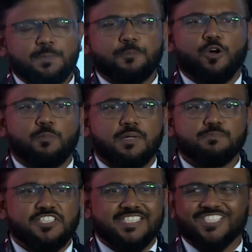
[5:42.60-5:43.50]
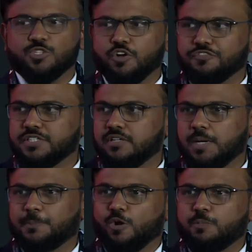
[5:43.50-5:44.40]
problem which is solved, a
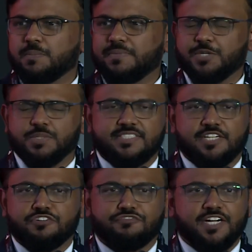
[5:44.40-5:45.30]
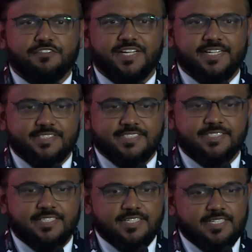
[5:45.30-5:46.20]
problem that was there for 5 decades.
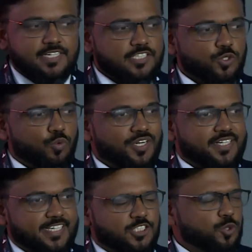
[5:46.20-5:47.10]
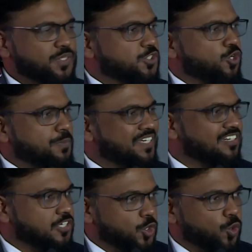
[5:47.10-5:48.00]
So what next? Do we stop here?
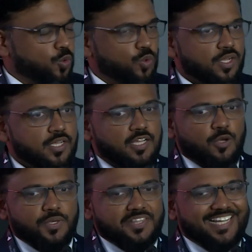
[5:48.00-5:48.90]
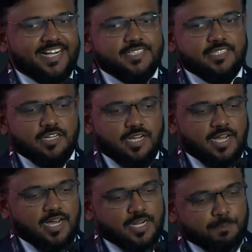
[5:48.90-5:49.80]
No. With that,
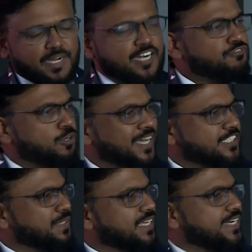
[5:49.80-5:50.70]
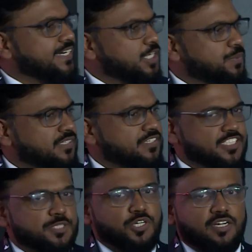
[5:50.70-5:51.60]
our platform has been created with the
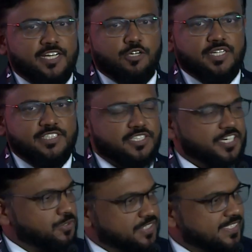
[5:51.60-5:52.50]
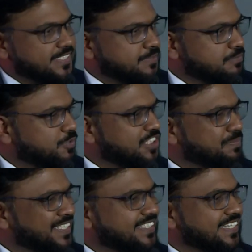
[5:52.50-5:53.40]
distributed ledger ecosystem, which
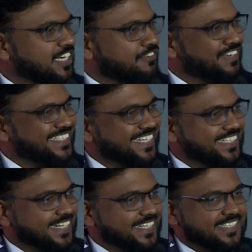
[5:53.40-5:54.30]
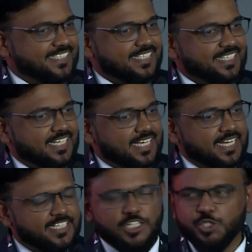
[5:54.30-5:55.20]
basically facilitates
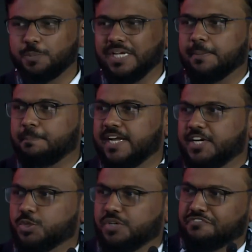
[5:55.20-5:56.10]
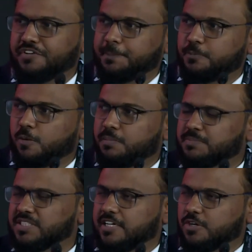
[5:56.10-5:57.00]
it to be applied to different
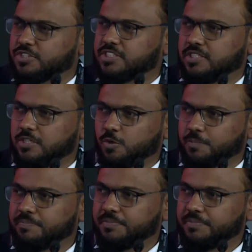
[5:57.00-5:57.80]
problems across the globe.